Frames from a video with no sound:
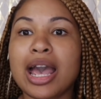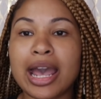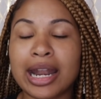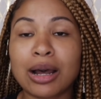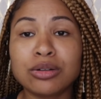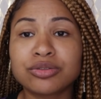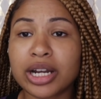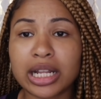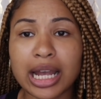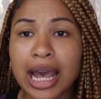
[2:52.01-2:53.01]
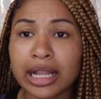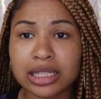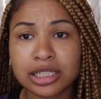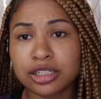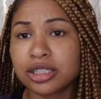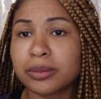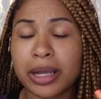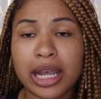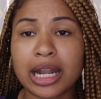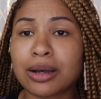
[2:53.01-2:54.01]
and I was ready. I had the scissors in
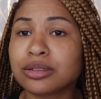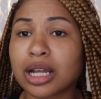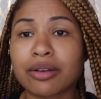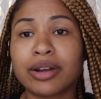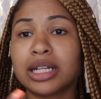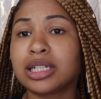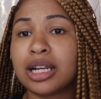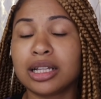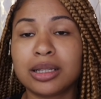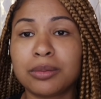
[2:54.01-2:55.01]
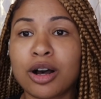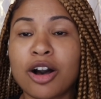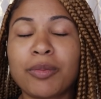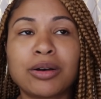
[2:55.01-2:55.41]
my hand. I was like ready to cut them off.